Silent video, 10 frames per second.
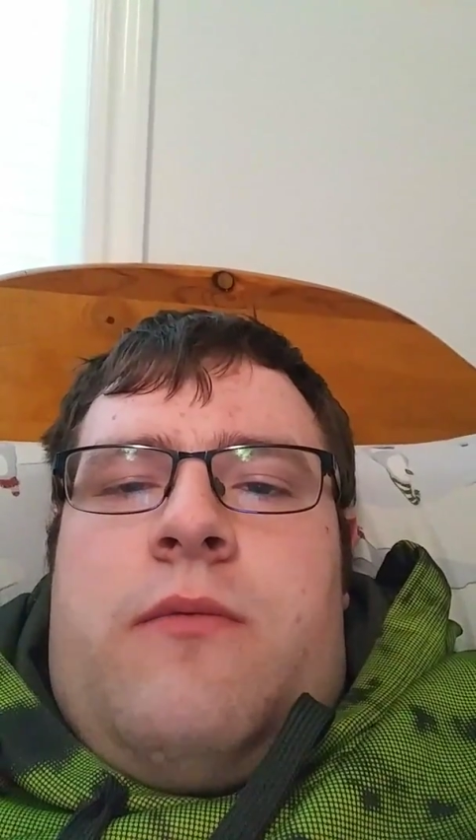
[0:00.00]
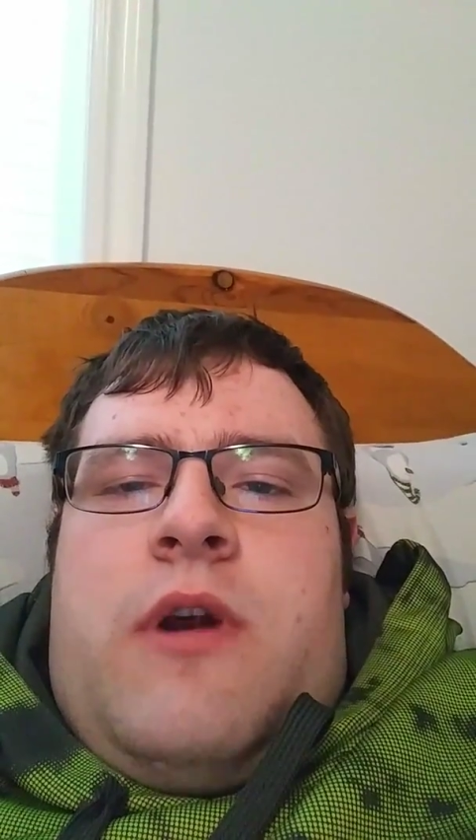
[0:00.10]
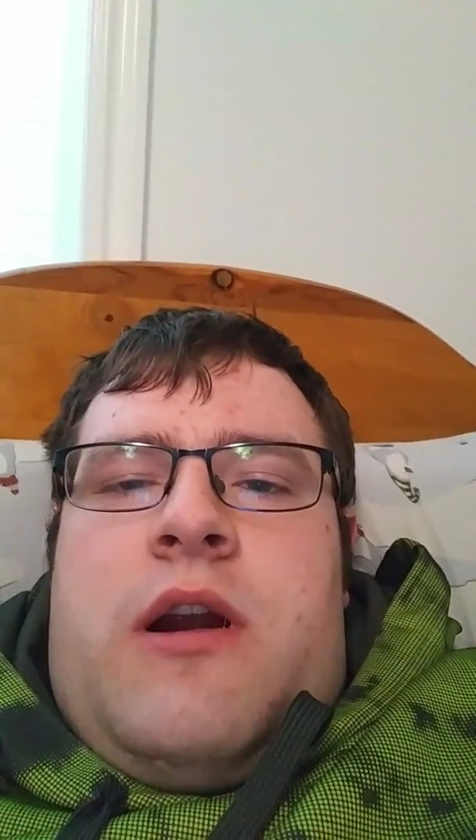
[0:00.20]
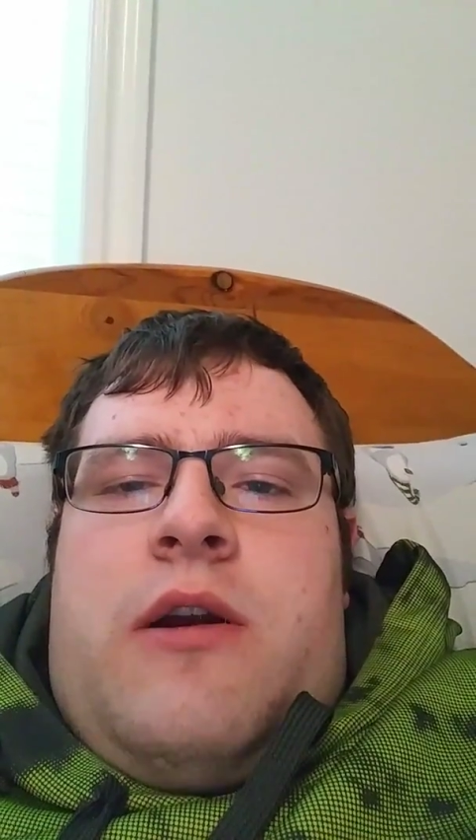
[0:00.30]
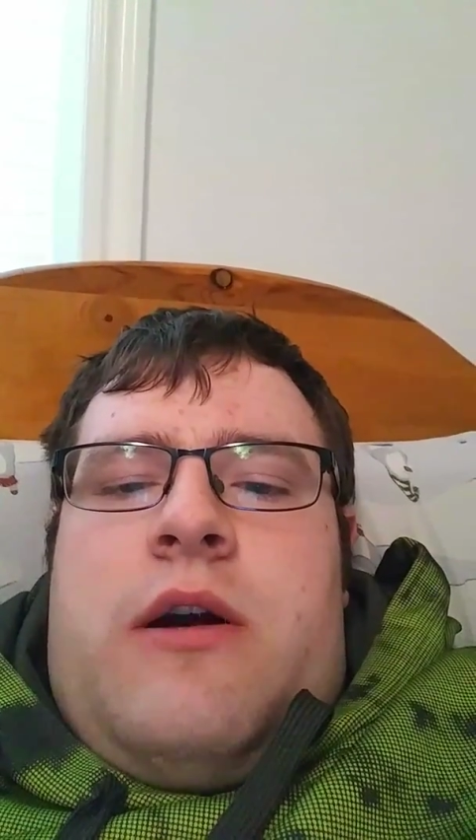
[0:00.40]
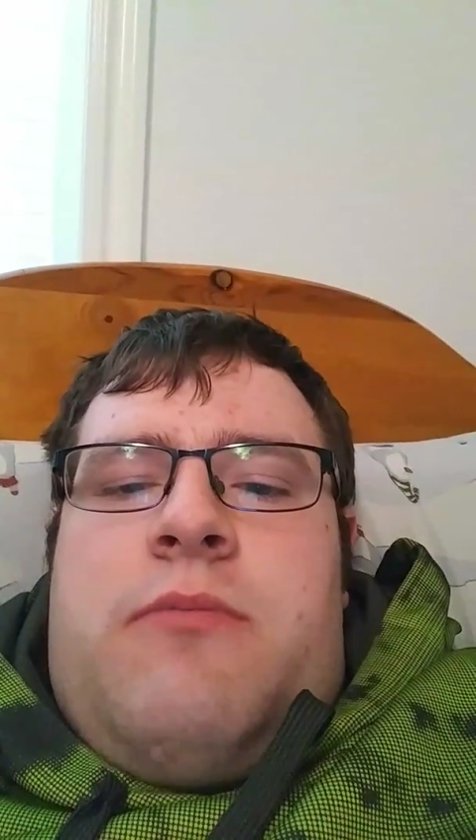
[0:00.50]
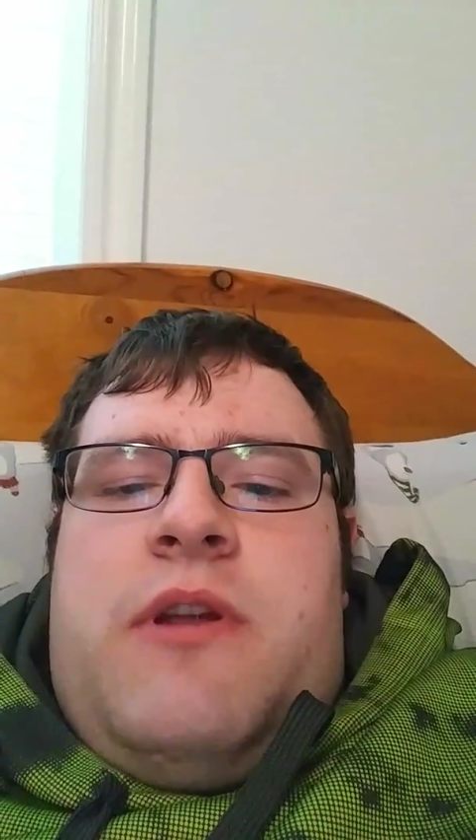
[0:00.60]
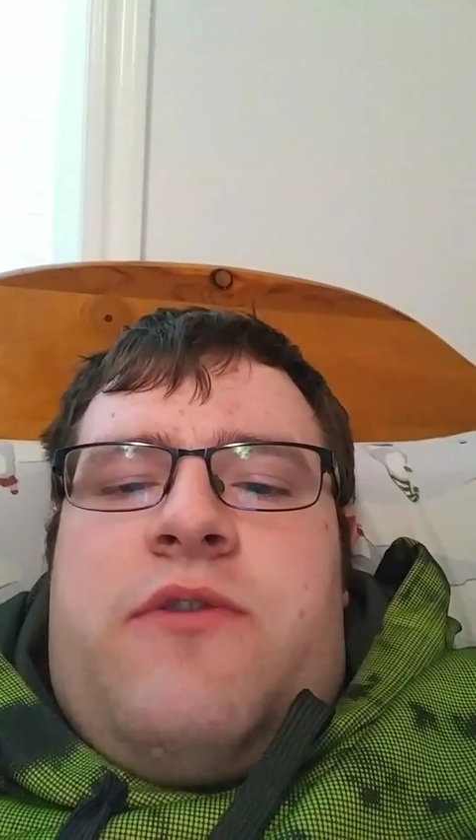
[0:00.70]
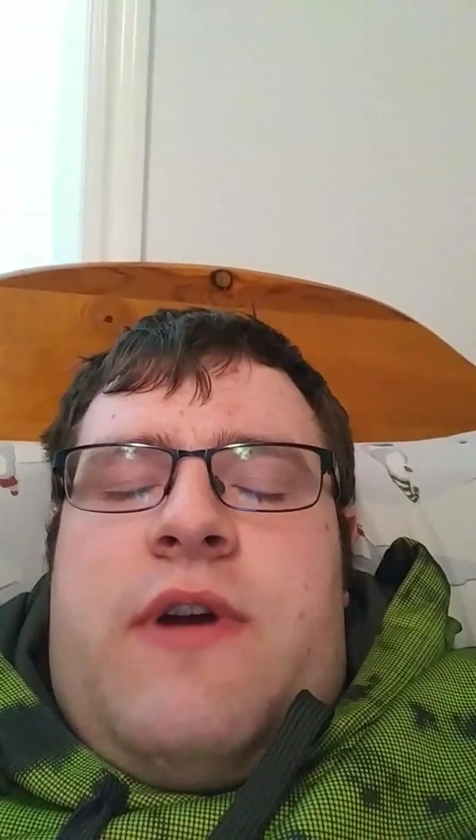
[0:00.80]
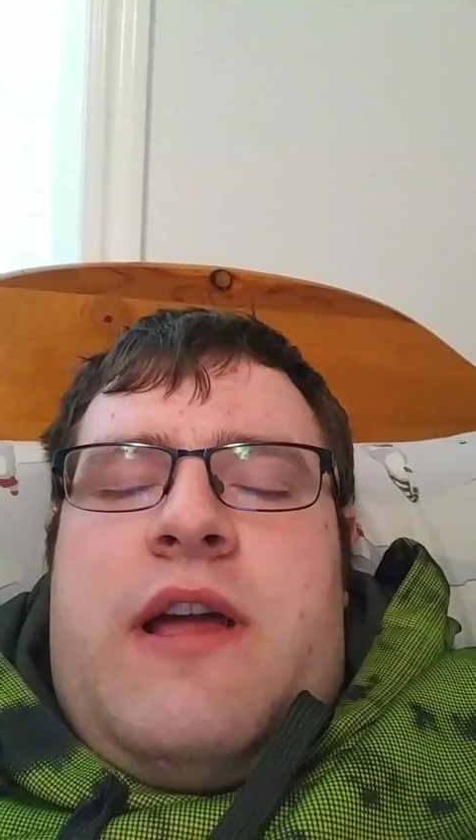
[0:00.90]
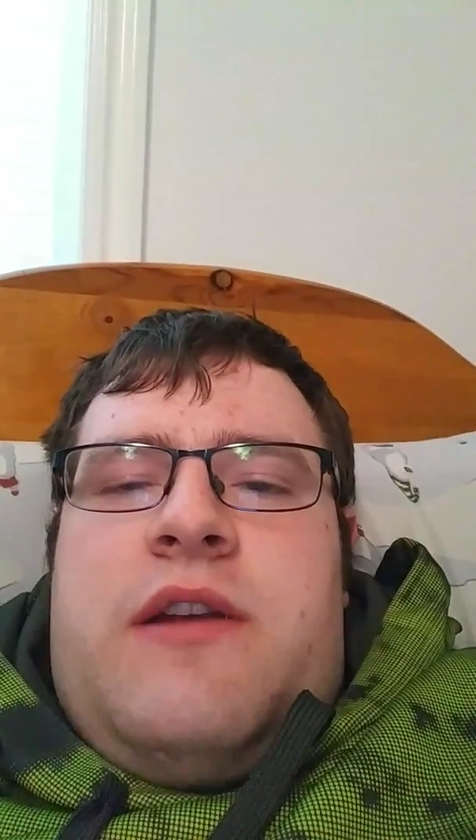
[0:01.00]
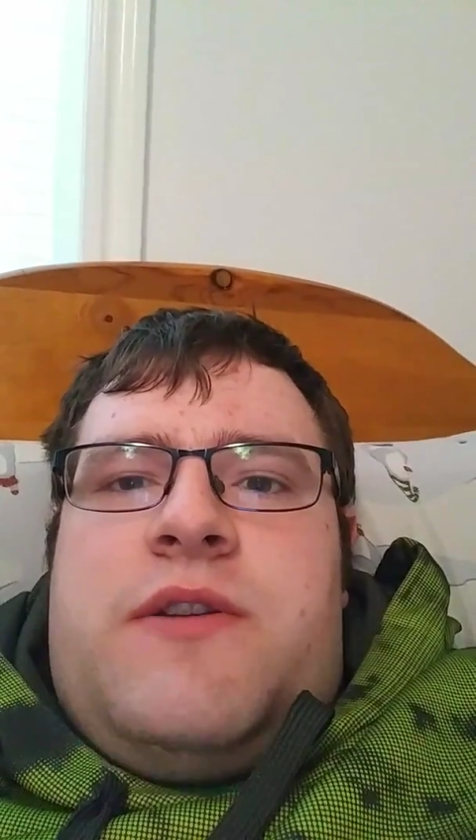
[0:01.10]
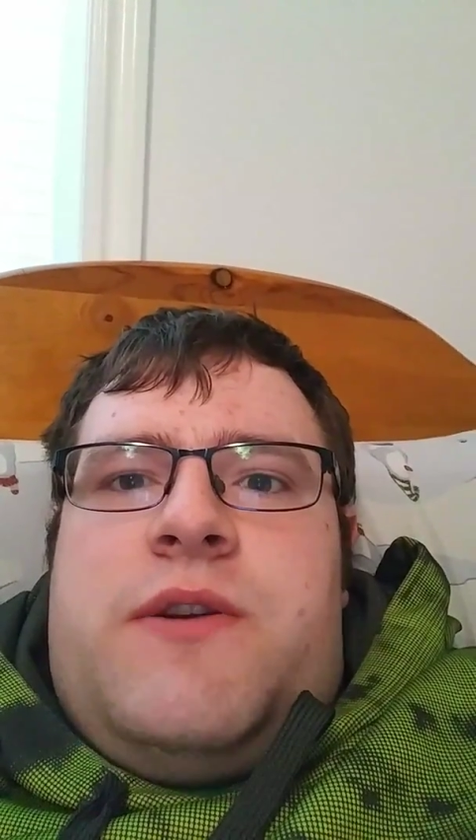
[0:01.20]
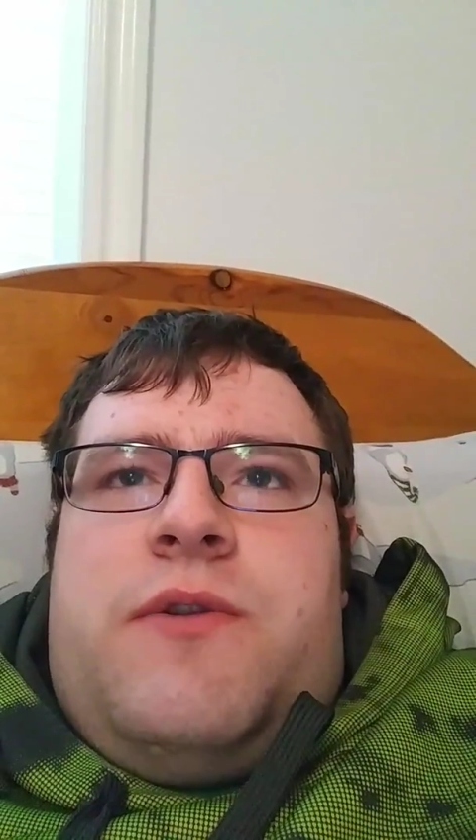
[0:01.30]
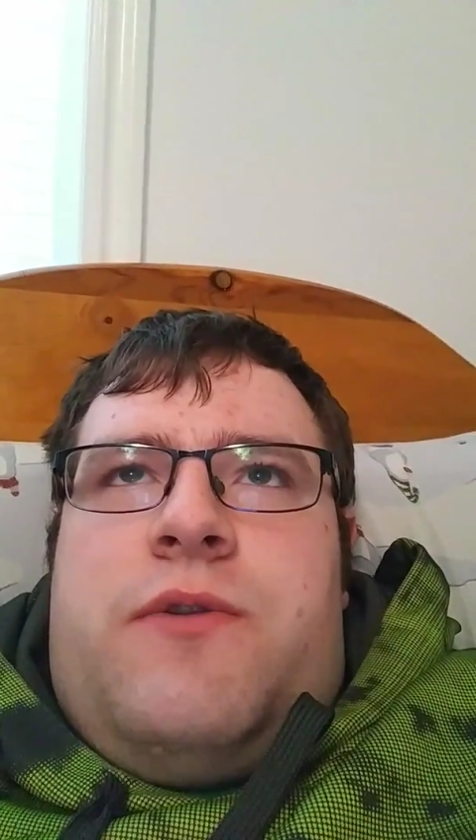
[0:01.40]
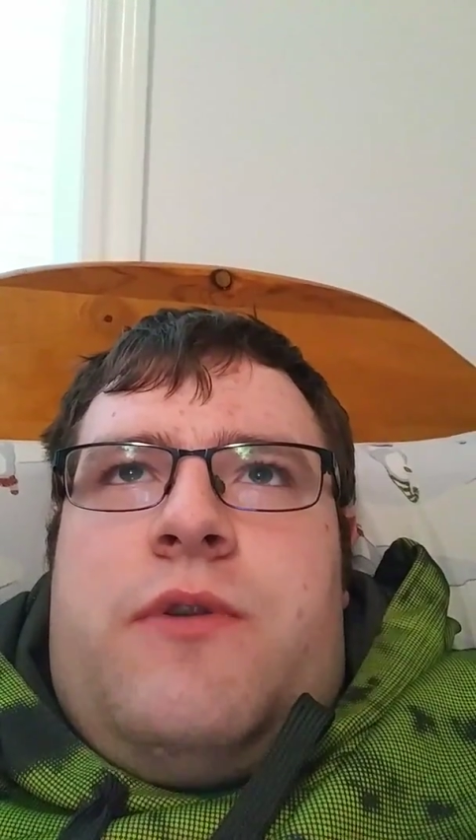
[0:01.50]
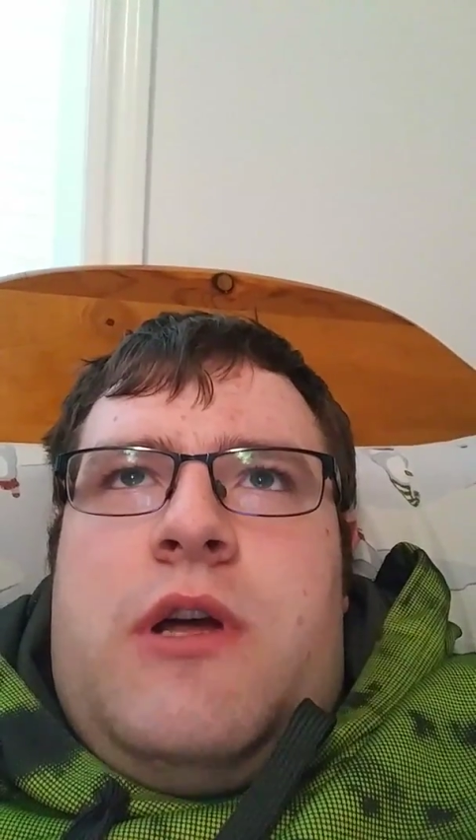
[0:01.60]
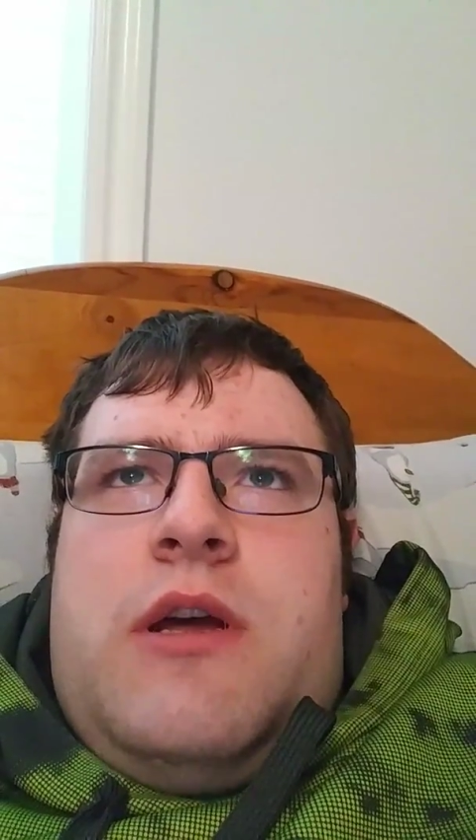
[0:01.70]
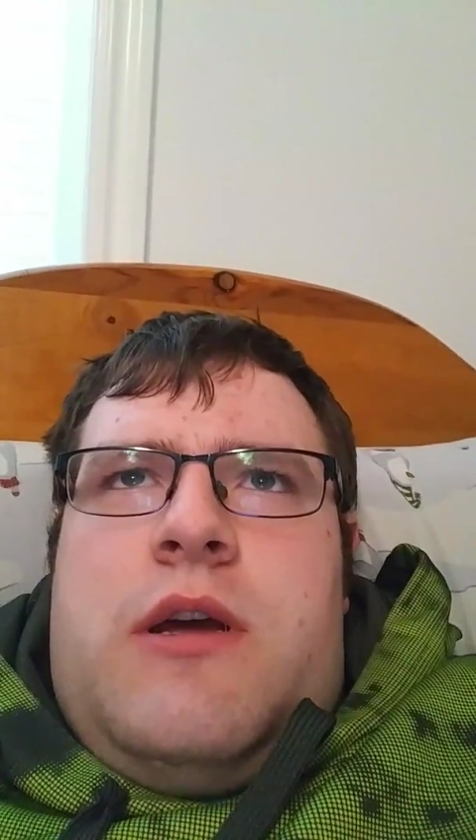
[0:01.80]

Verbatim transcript: where I'll be trying to